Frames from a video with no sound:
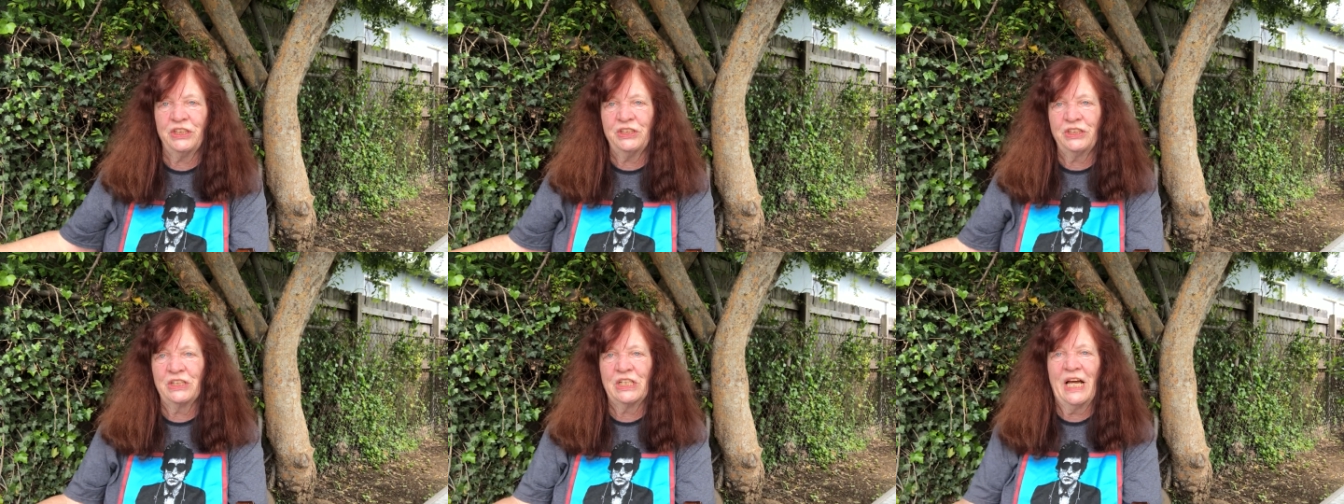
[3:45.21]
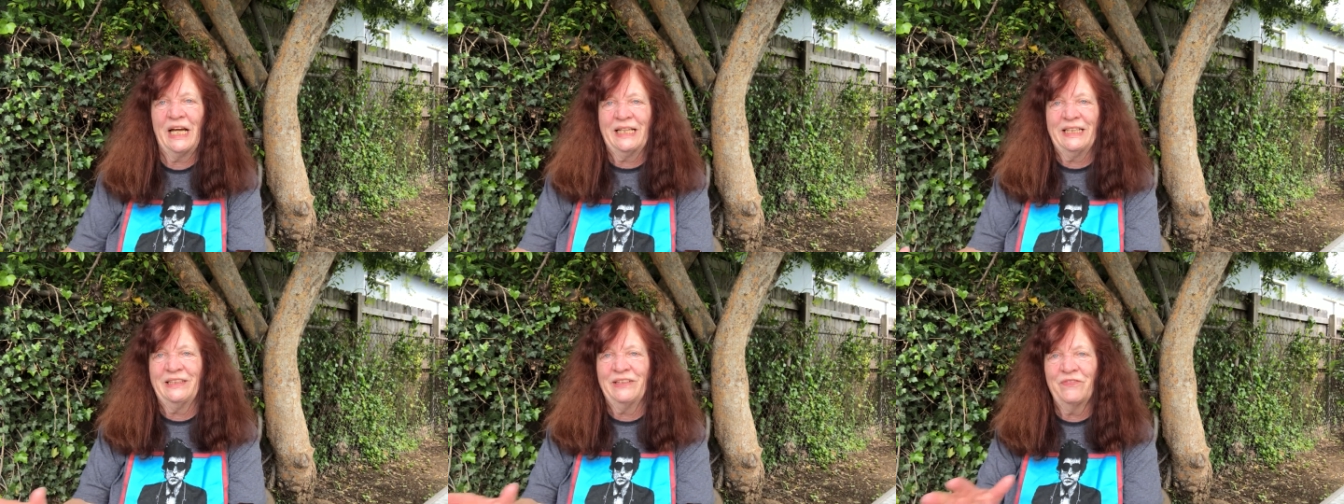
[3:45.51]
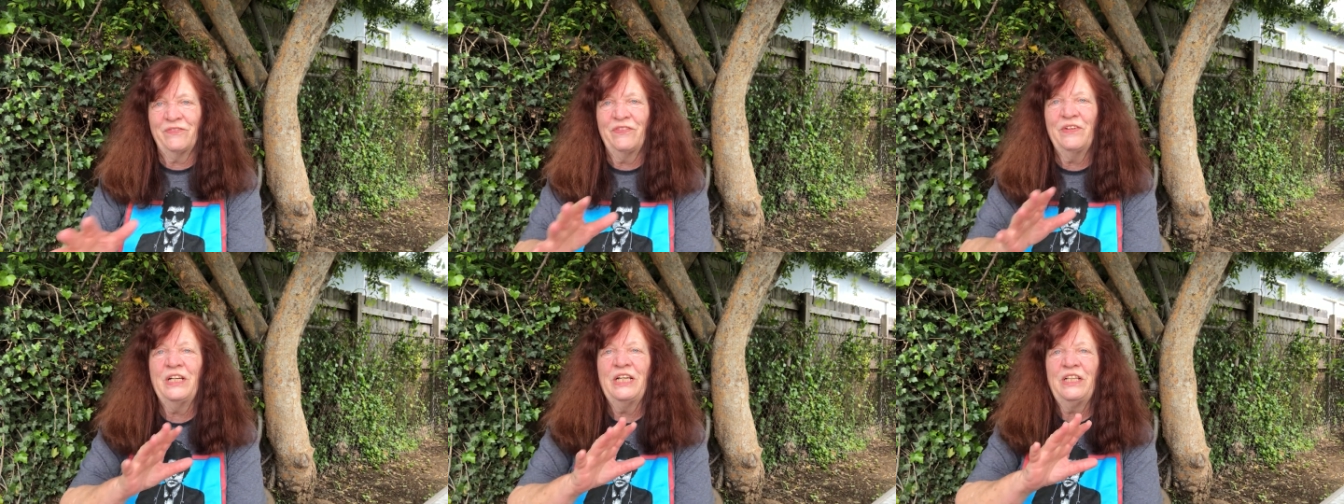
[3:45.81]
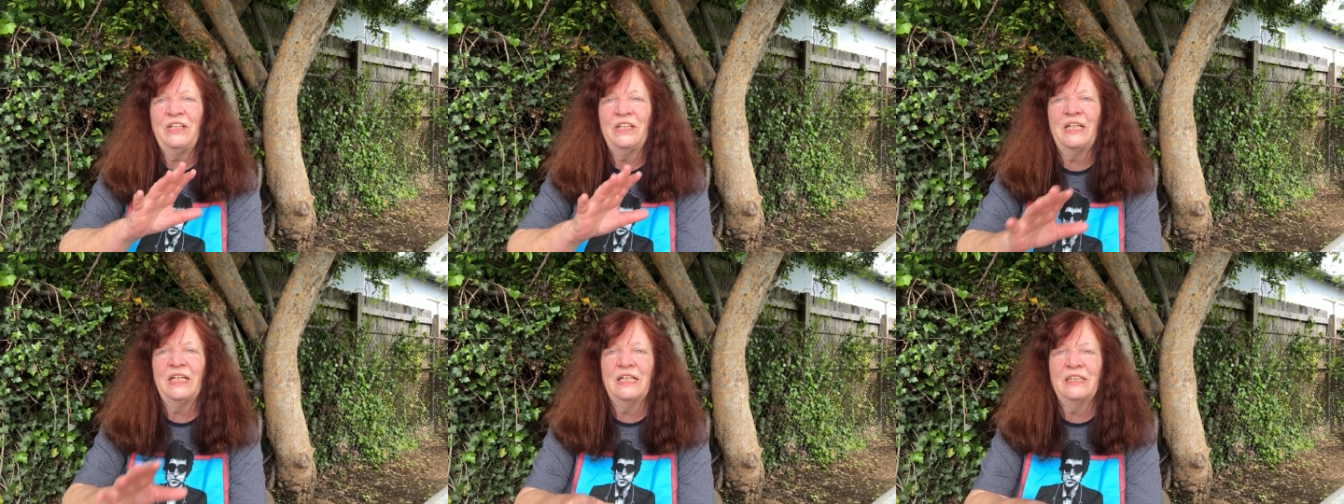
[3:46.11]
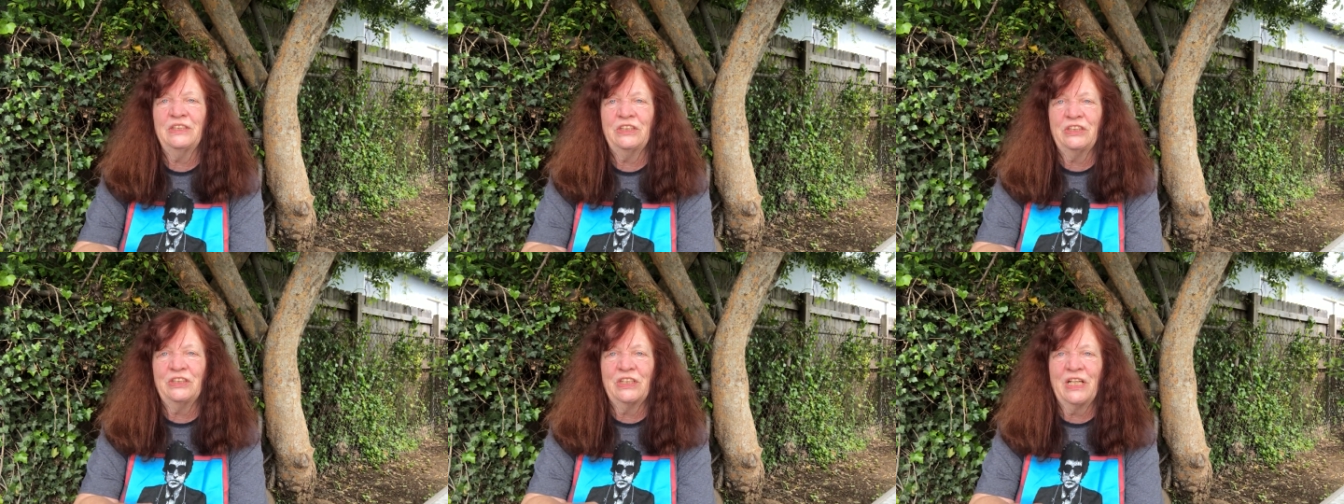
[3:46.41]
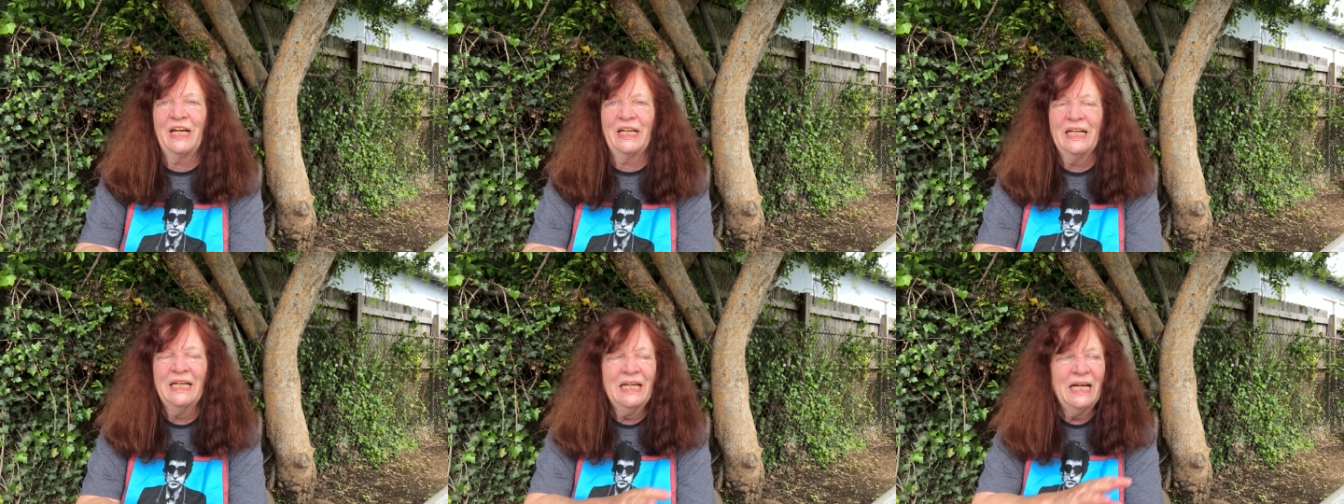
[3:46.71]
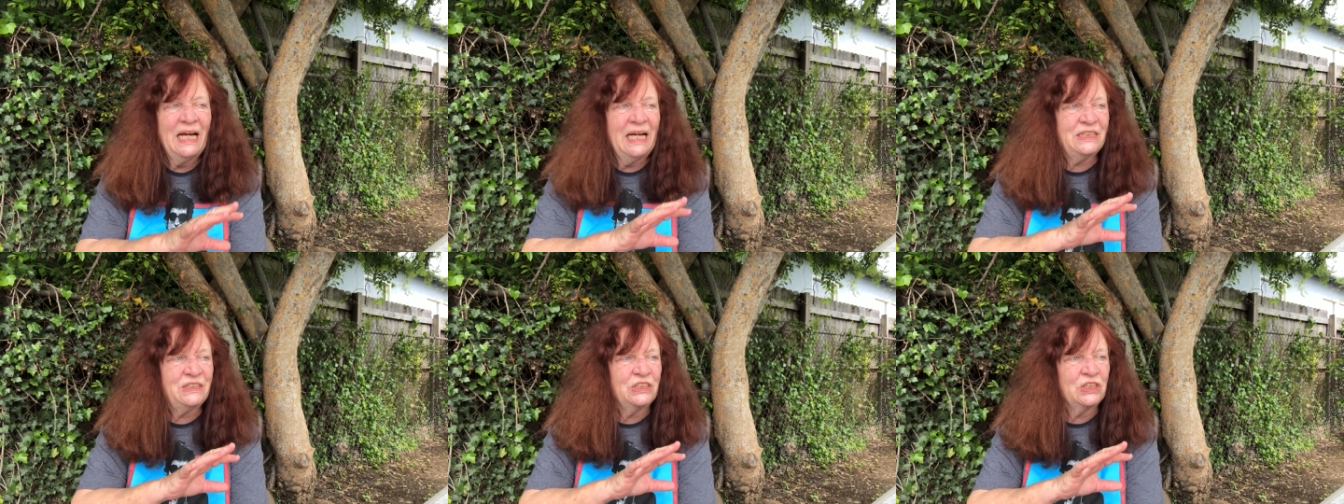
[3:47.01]
It's like, the funny thing is, is like,
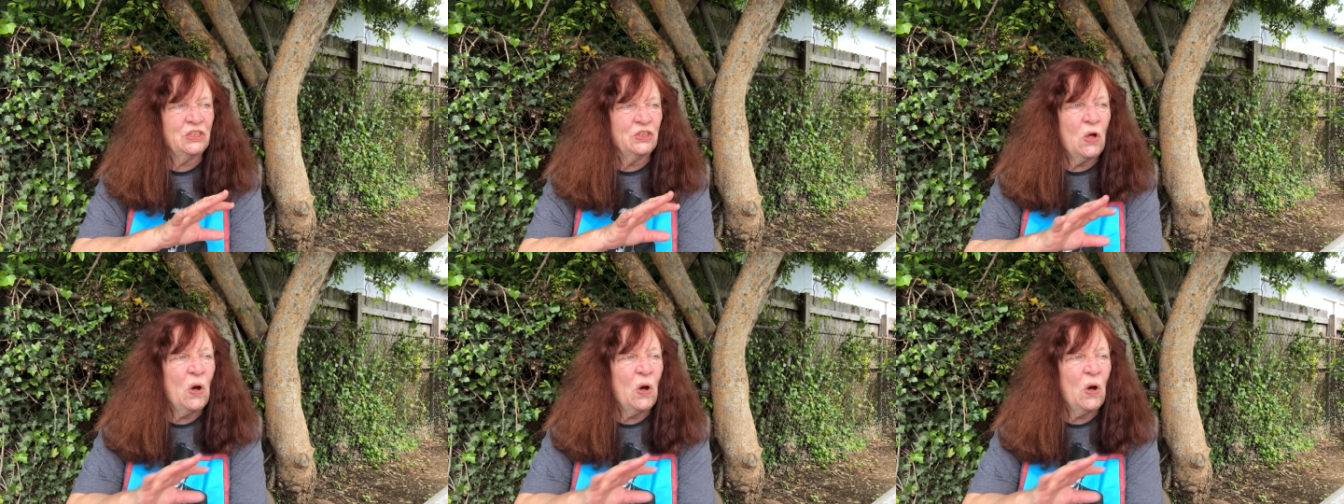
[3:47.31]
it's the